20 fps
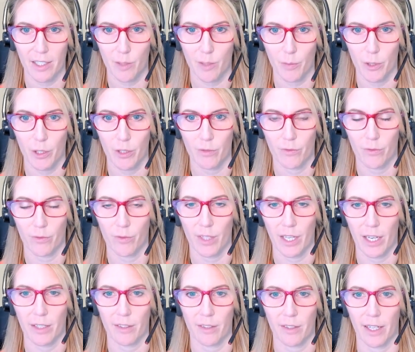expert
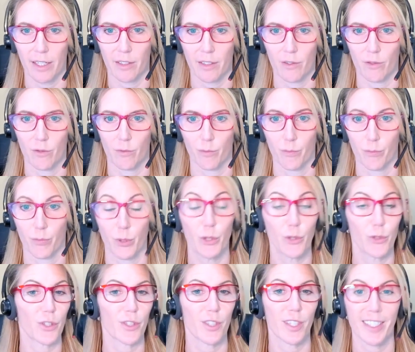that that
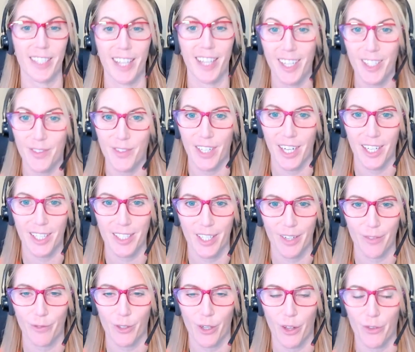produces a ton of
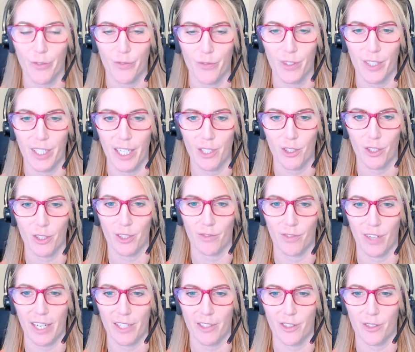content for other financial
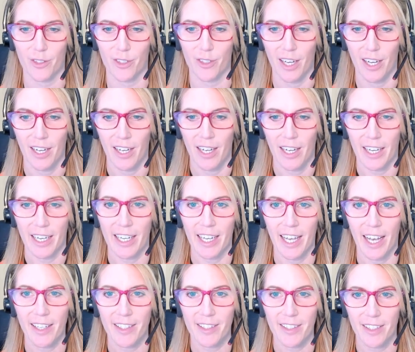advisors.
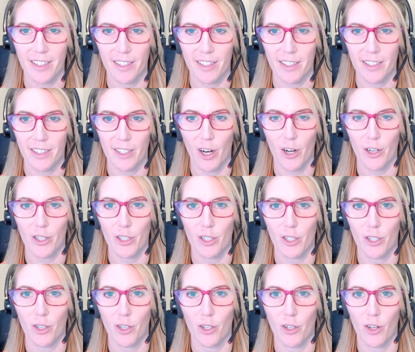He has a, an
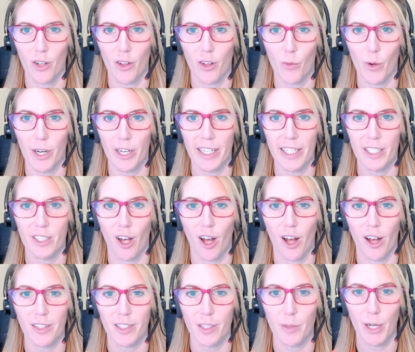article where he
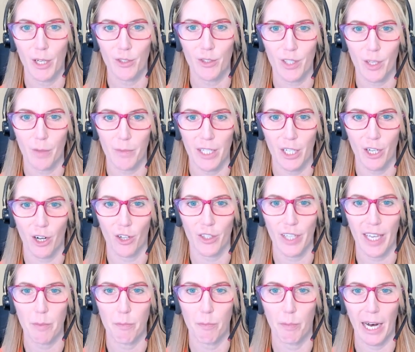talks about something
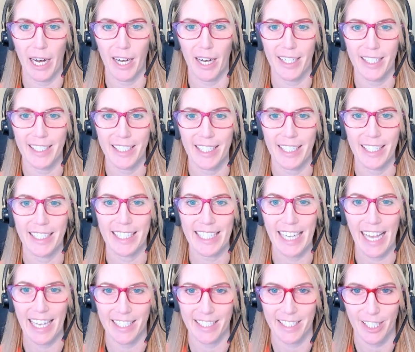called a bond
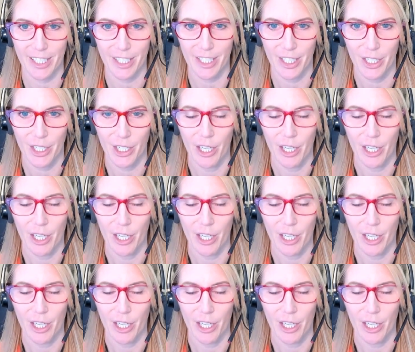tent.